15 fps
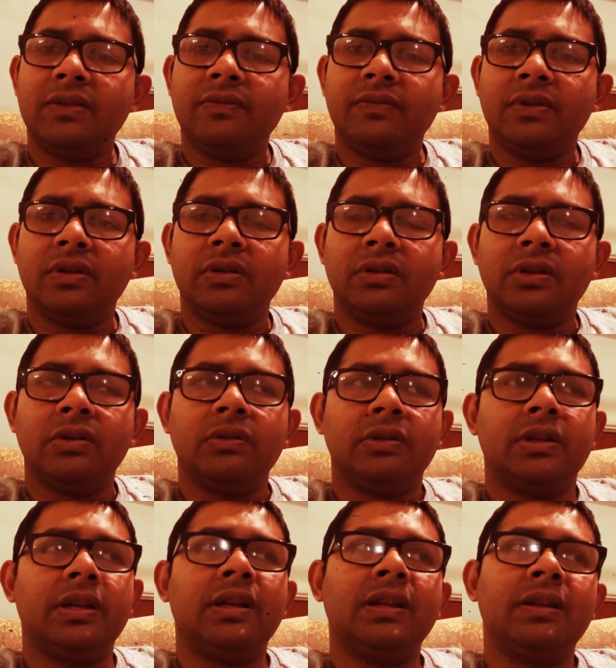of a good
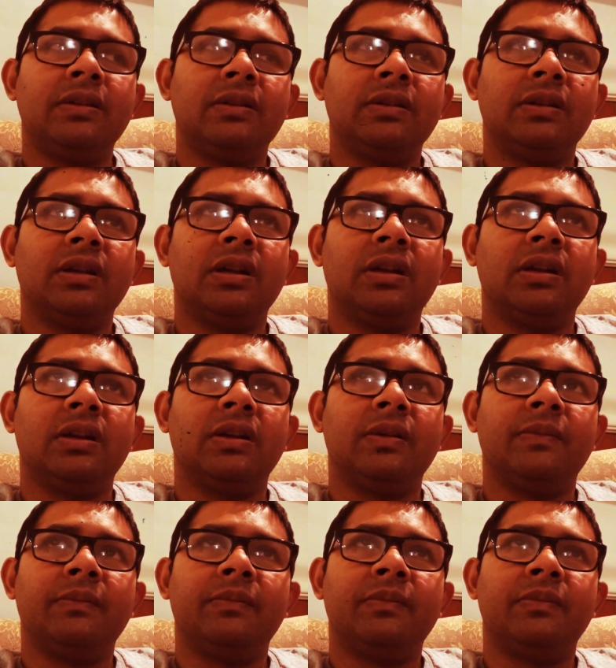thing at